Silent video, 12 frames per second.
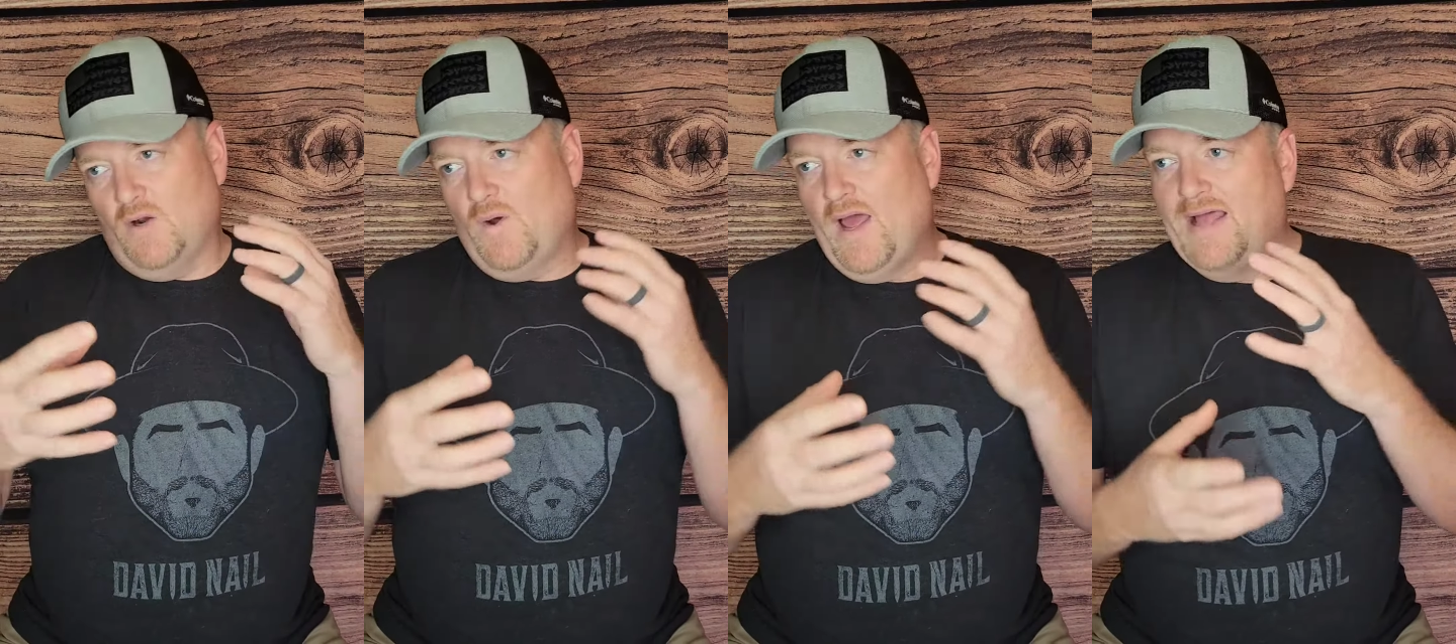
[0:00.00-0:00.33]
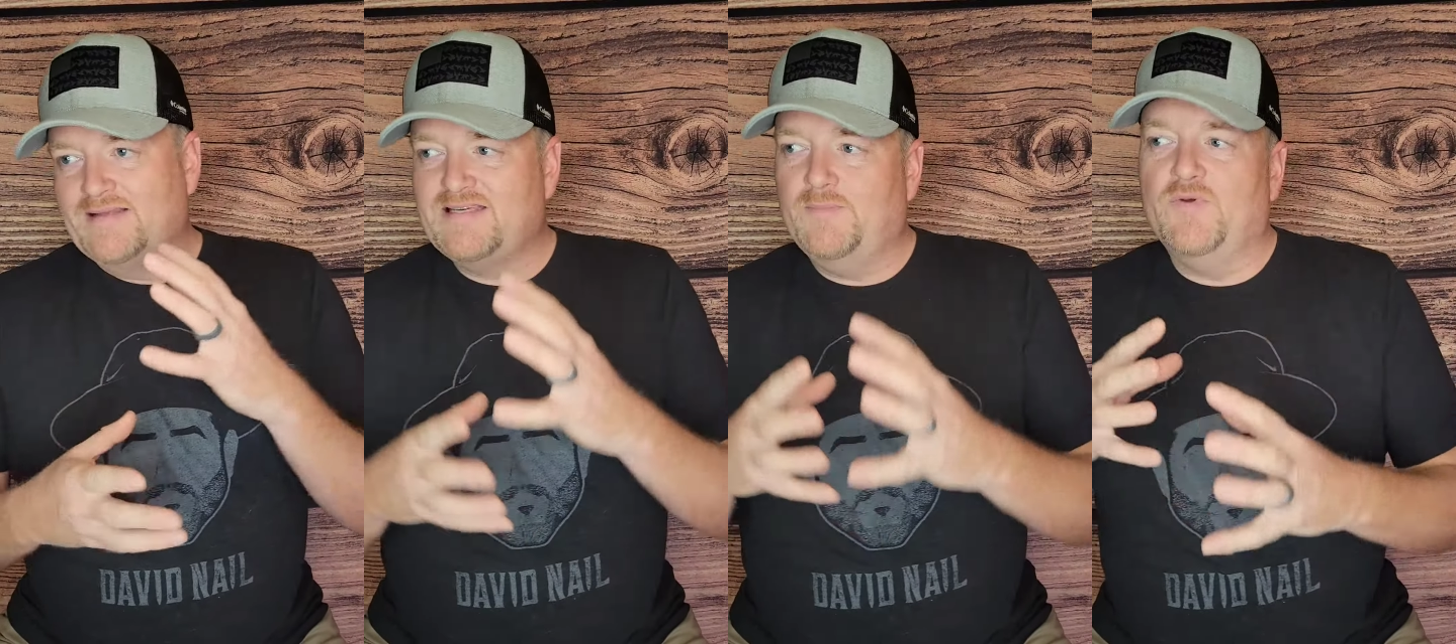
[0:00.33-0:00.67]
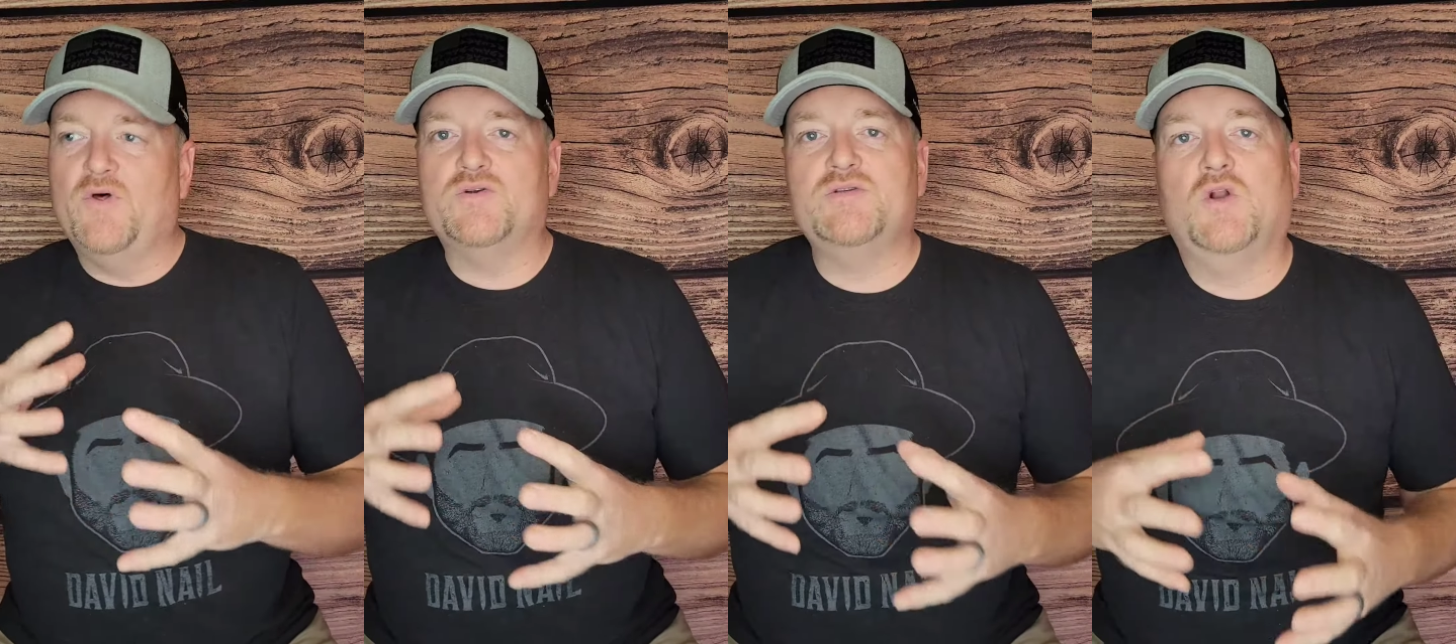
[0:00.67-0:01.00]
add some of
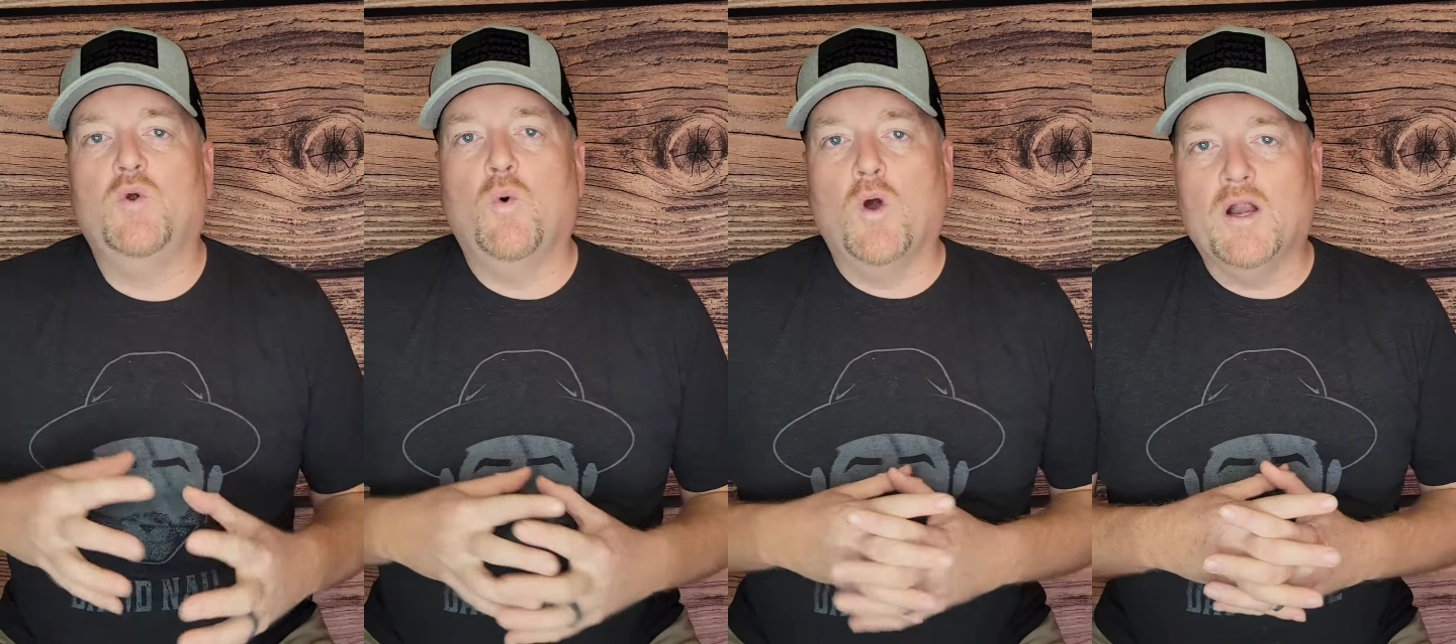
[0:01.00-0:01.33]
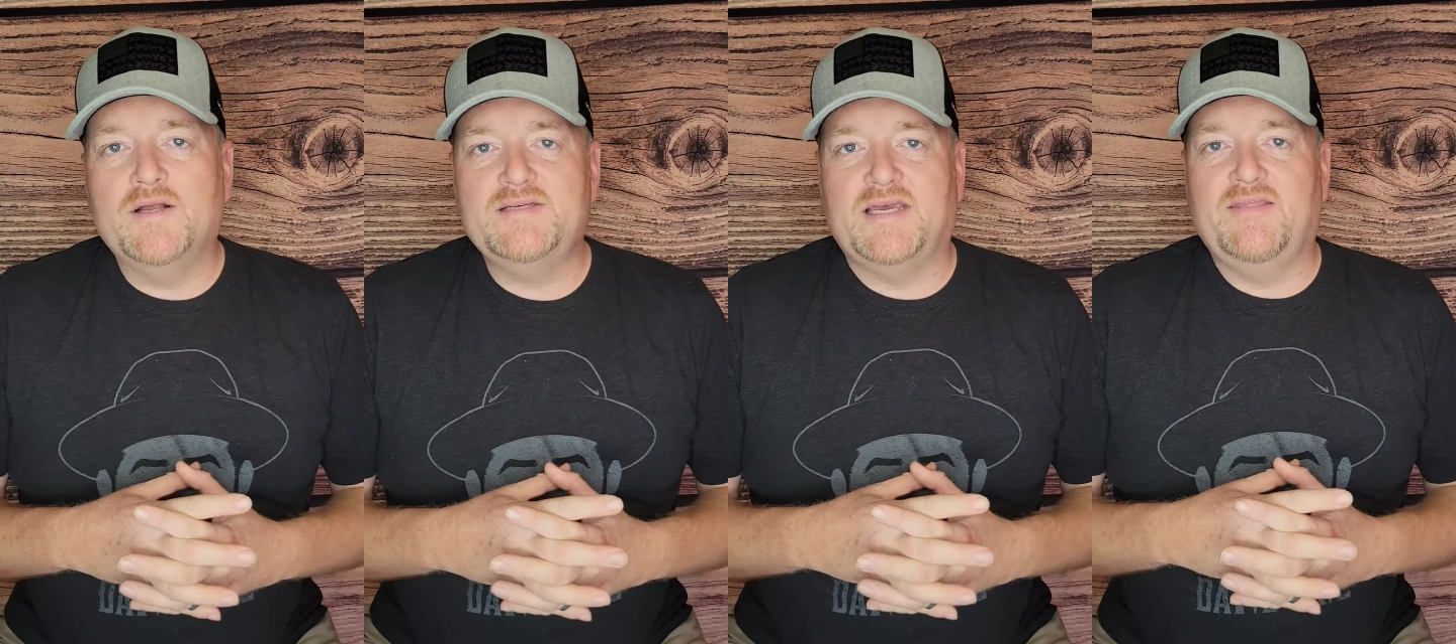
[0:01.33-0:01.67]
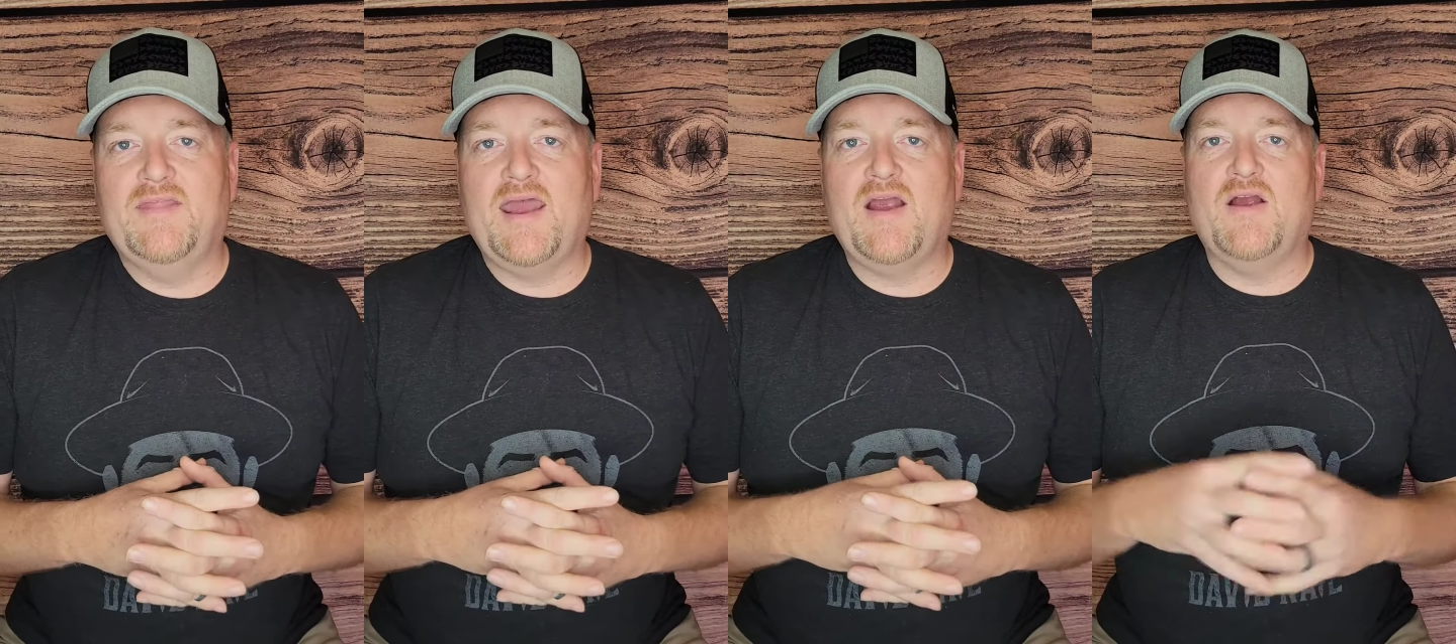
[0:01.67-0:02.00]
those little words in
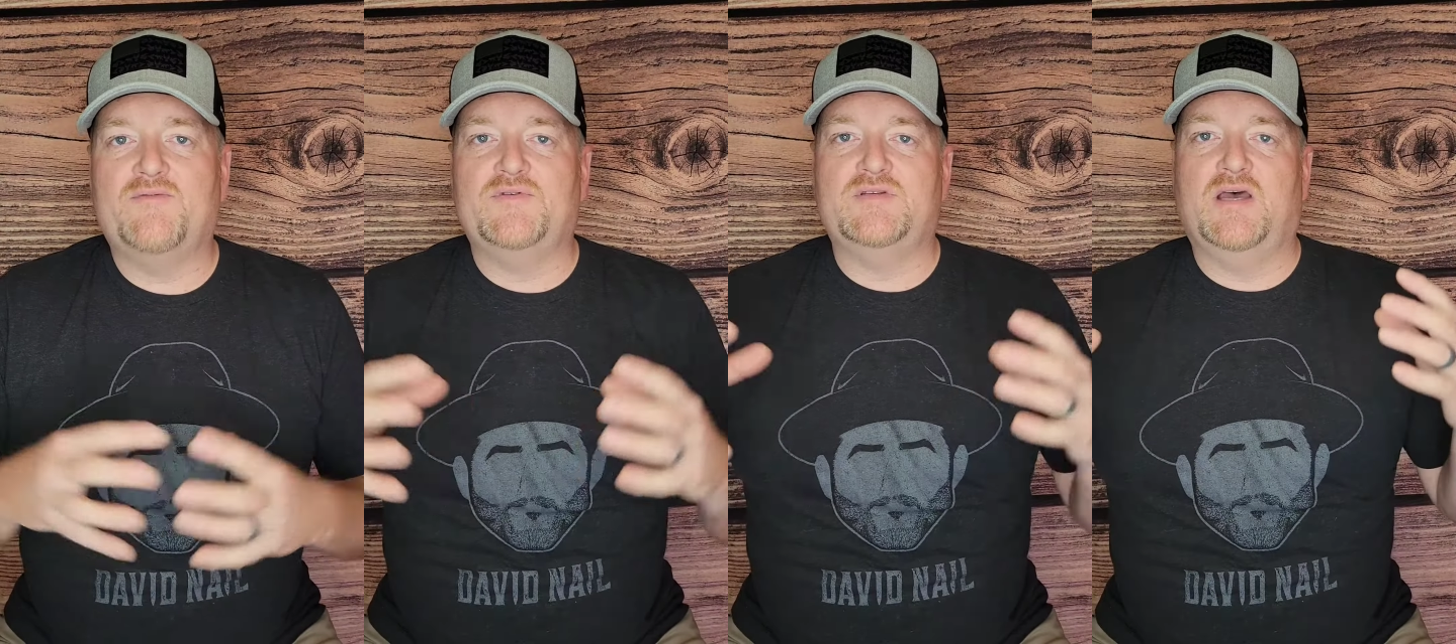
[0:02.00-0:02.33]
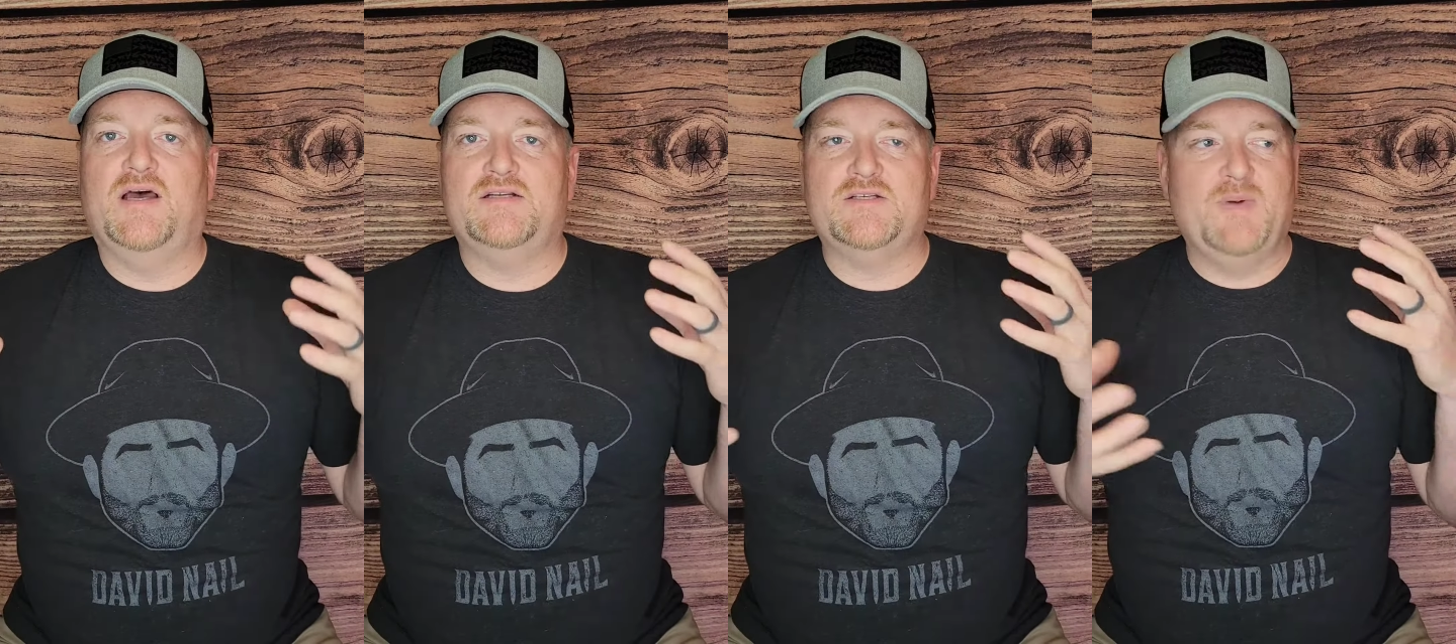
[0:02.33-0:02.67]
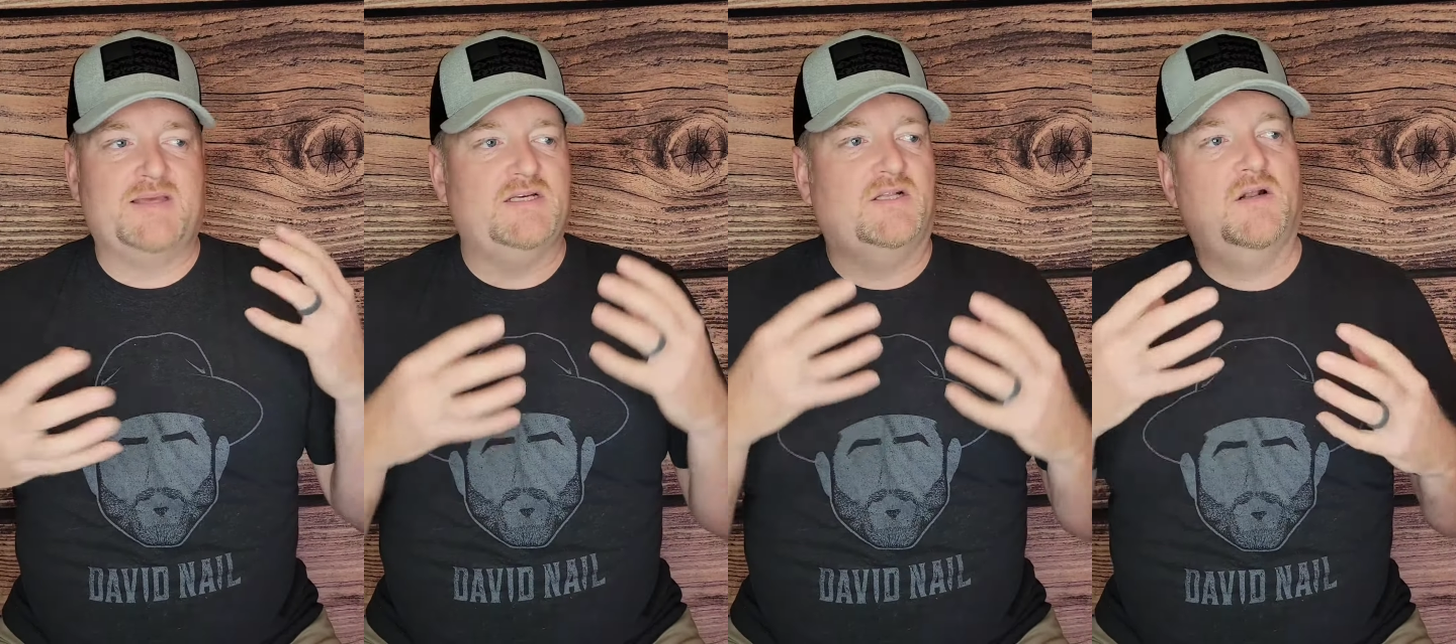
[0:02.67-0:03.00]
there if it just
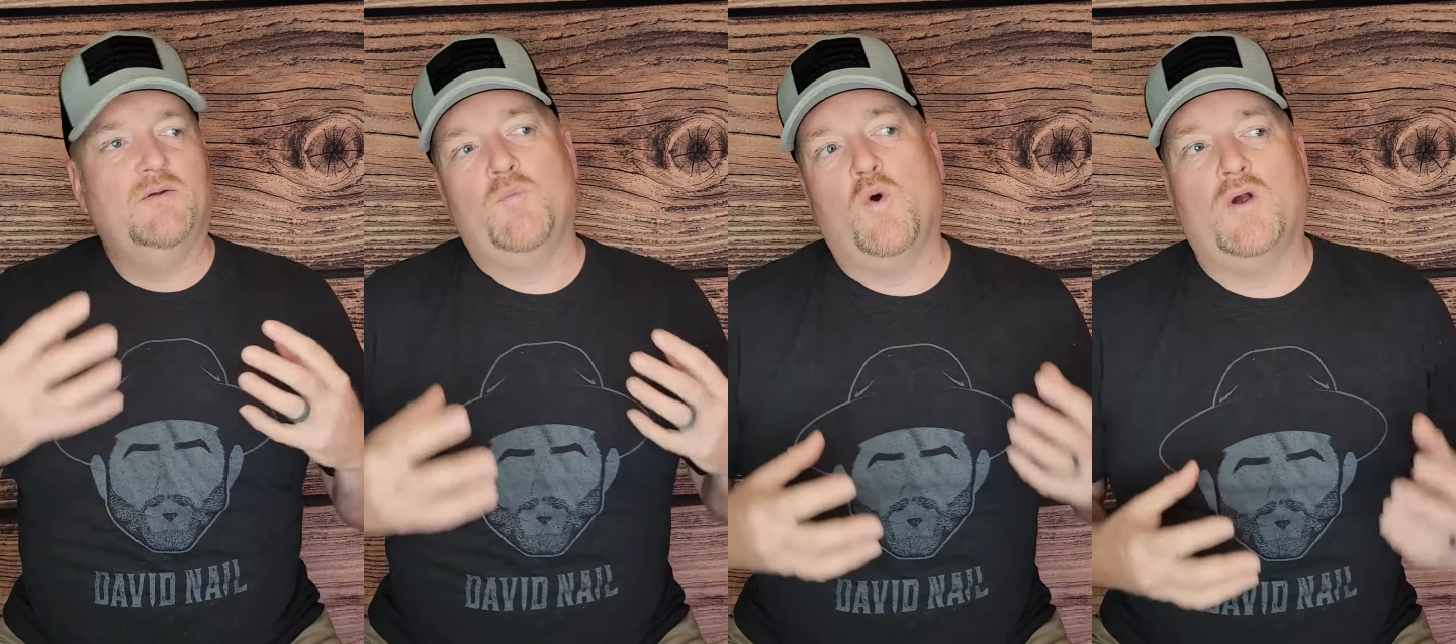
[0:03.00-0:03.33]
makes it a little more